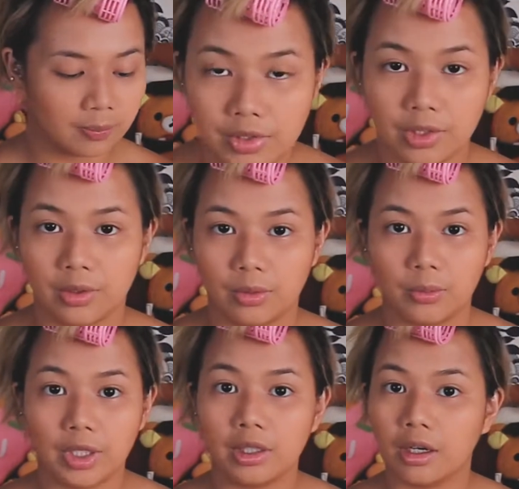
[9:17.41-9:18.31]
So it
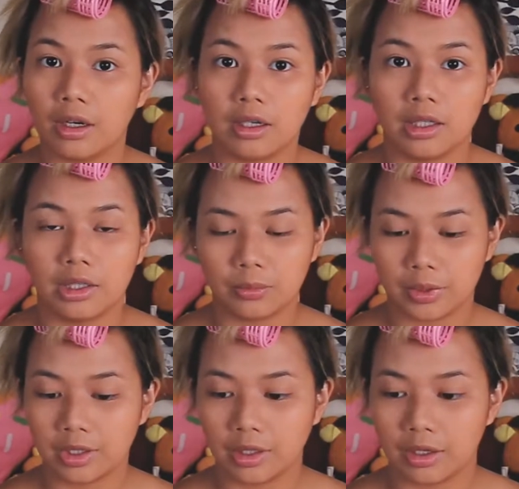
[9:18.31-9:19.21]
went
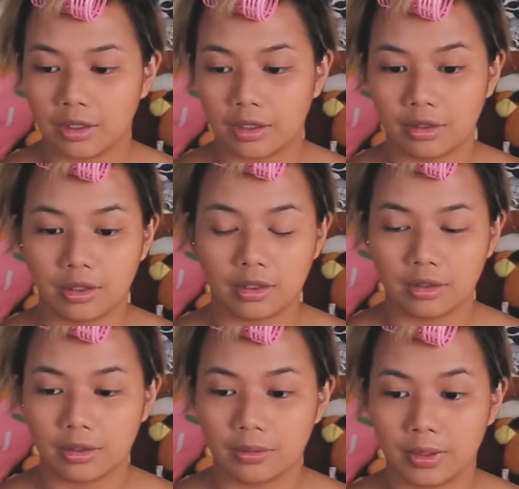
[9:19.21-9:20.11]
on all
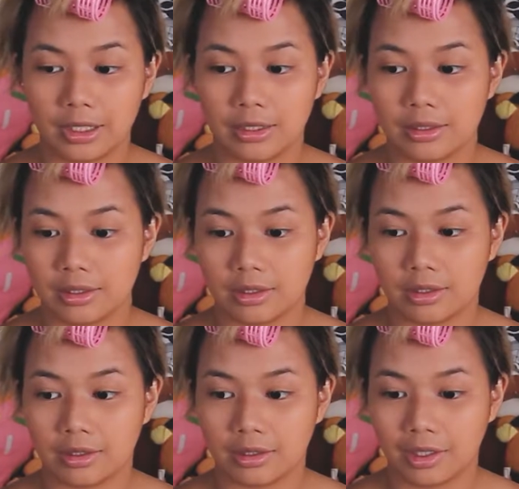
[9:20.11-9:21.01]
the way
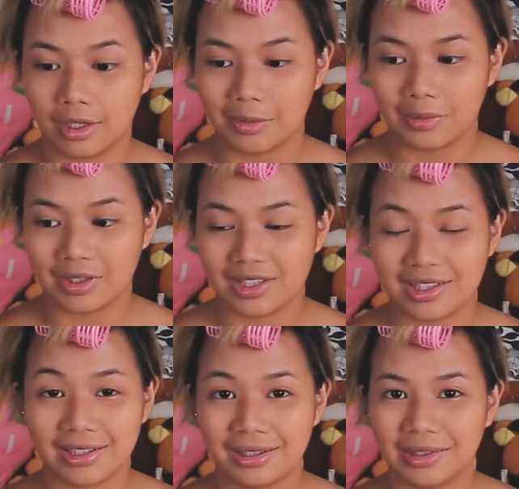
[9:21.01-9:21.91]
until I was
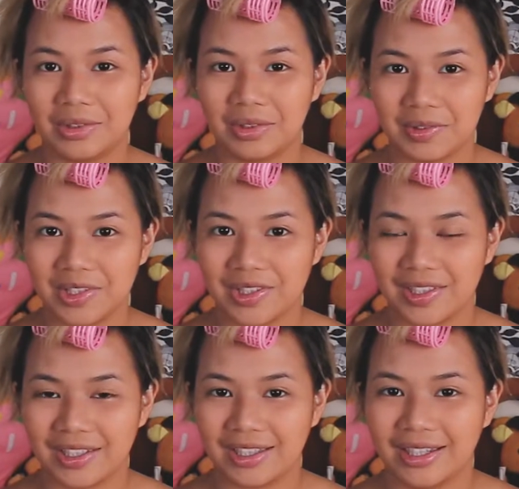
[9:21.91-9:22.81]
in
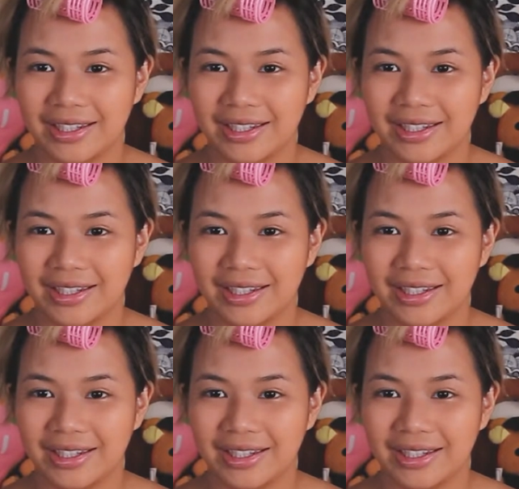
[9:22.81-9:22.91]
university.